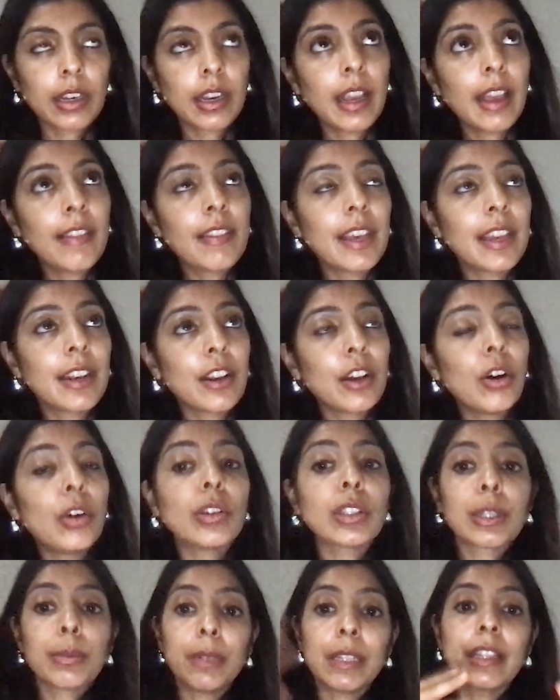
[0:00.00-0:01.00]
And then
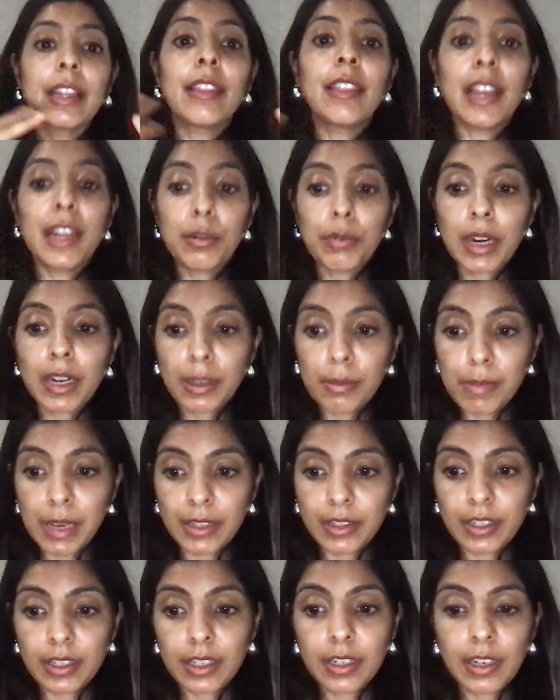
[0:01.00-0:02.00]
ultimately, they
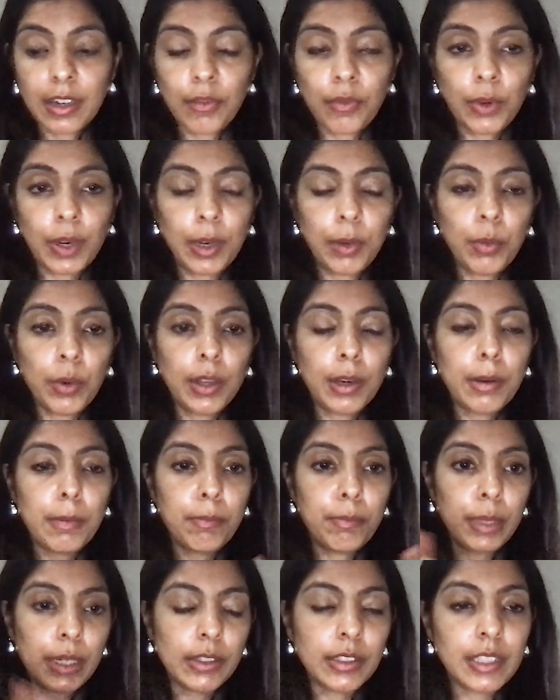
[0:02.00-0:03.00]
recommended if we would
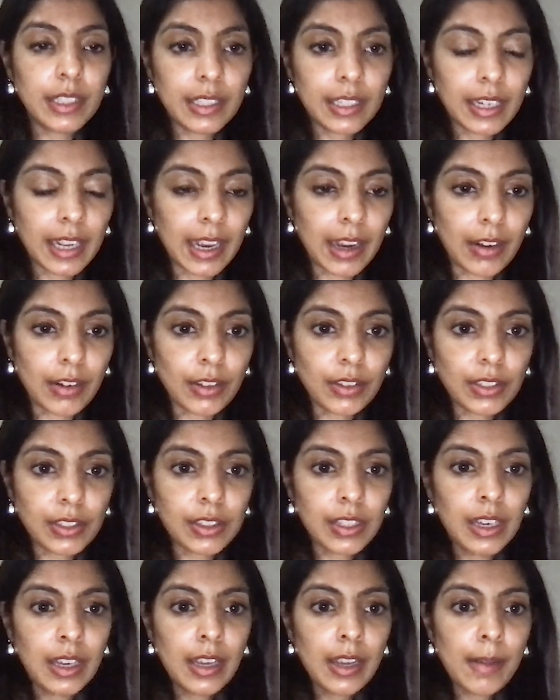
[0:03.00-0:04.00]
build in-house,
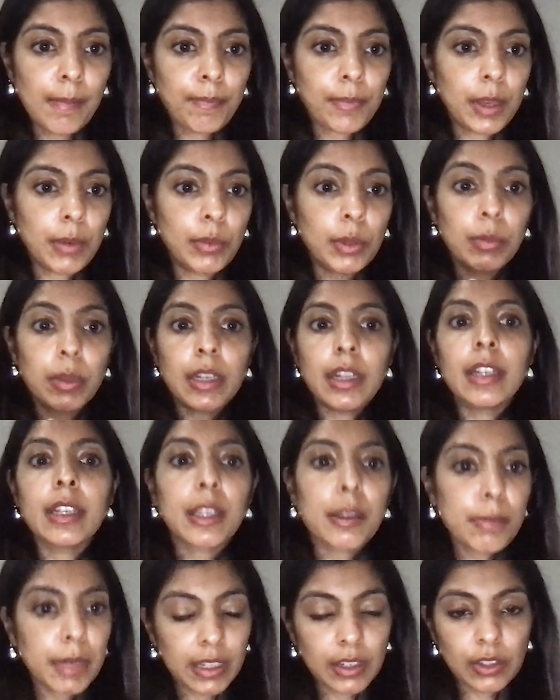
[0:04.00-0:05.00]
and we would
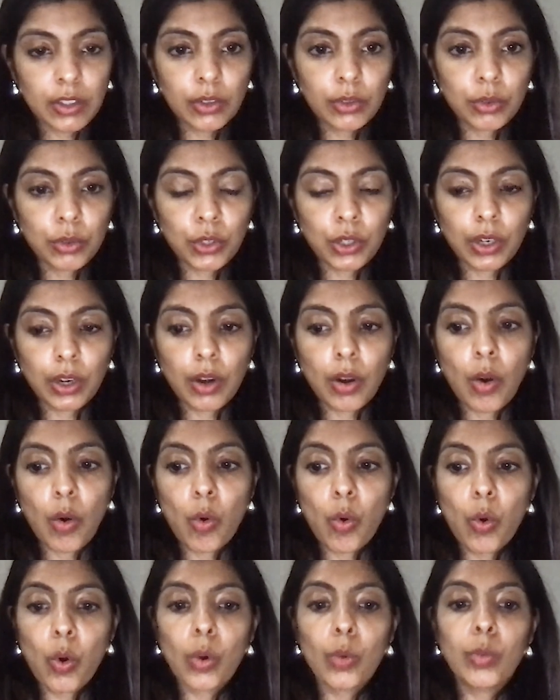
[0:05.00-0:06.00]
incubate a solution,
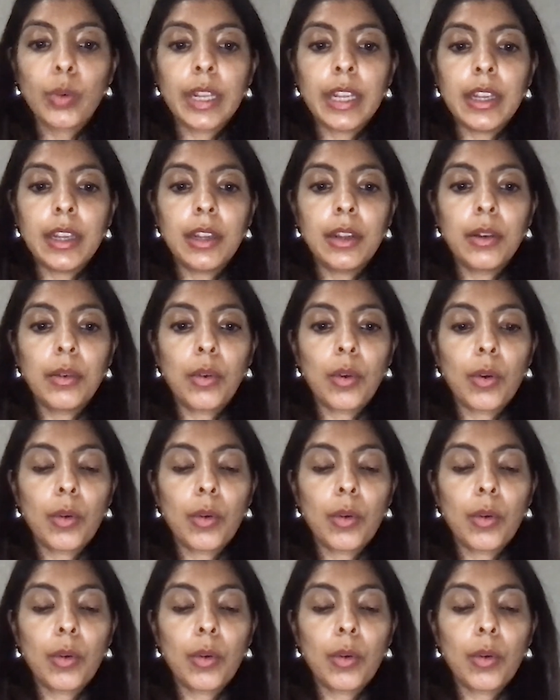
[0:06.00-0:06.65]
or we